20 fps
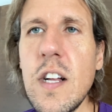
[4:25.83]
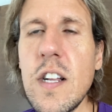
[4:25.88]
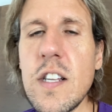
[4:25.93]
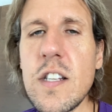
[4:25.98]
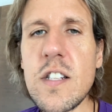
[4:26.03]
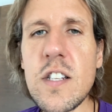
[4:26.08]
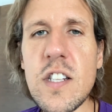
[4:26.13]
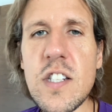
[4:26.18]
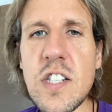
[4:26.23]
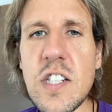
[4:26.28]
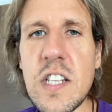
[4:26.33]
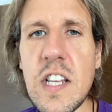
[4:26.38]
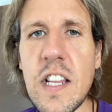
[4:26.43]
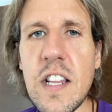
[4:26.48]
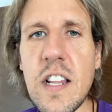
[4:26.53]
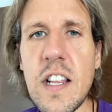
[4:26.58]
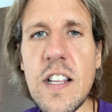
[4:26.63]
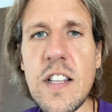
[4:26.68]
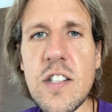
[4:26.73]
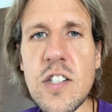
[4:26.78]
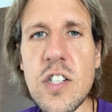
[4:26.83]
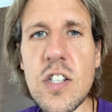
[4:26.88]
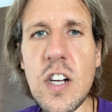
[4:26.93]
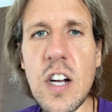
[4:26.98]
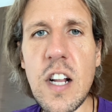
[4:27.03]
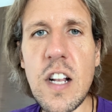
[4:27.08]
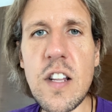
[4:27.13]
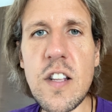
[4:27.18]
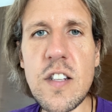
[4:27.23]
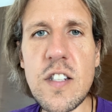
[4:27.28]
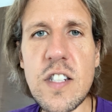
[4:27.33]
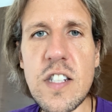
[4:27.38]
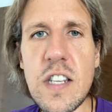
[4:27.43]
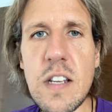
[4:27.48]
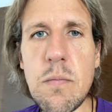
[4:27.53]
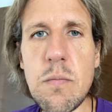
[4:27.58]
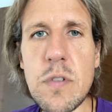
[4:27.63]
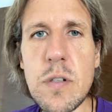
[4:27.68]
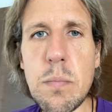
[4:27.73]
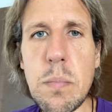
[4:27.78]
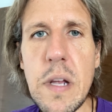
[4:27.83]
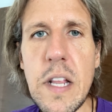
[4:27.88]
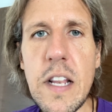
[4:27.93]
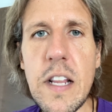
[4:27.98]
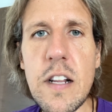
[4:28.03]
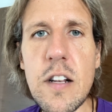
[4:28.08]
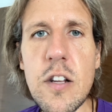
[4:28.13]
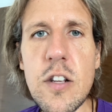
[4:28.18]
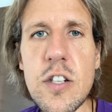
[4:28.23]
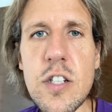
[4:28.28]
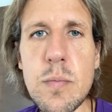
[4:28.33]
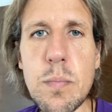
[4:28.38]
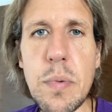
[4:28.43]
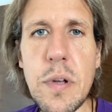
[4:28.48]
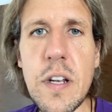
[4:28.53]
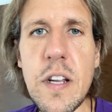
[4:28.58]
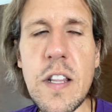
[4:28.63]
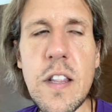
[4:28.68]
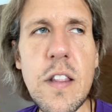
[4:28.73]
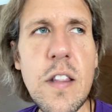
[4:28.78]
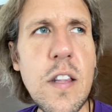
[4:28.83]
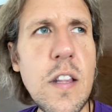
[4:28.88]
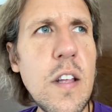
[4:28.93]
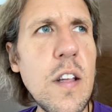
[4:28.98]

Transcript: To sit in silence seems meaningless, but in